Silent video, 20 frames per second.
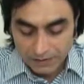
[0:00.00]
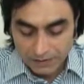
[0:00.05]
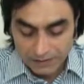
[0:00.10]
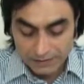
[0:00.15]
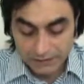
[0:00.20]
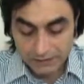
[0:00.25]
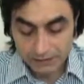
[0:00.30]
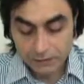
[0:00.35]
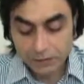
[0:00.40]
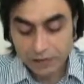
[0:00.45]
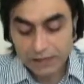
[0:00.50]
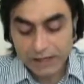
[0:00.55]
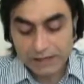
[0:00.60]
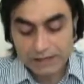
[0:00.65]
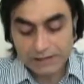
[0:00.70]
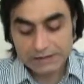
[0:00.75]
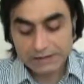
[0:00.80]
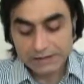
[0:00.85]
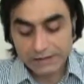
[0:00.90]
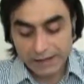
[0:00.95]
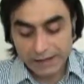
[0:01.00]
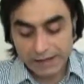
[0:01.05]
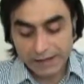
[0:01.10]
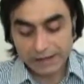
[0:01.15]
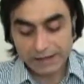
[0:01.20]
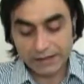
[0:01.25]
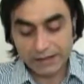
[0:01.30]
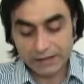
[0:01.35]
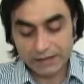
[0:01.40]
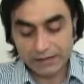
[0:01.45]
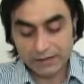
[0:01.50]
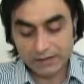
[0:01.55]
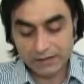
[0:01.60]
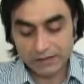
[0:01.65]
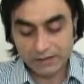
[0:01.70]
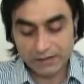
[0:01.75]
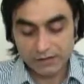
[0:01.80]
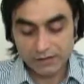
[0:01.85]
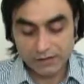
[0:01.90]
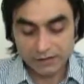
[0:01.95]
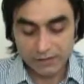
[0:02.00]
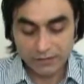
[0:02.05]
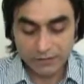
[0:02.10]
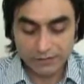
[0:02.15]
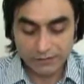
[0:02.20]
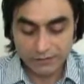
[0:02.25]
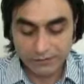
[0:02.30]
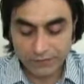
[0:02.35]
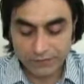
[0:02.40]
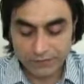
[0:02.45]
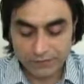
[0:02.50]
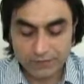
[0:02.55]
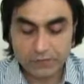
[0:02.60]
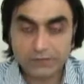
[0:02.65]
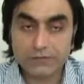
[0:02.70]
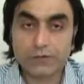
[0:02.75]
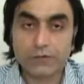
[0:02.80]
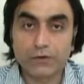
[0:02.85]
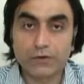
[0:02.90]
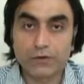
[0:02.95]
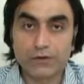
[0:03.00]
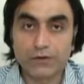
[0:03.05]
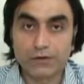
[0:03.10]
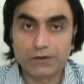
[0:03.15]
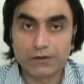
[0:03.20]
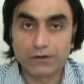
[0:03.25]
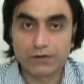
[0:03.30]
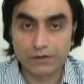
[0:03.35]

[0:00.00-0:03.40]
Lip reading: And look at the ayah 54.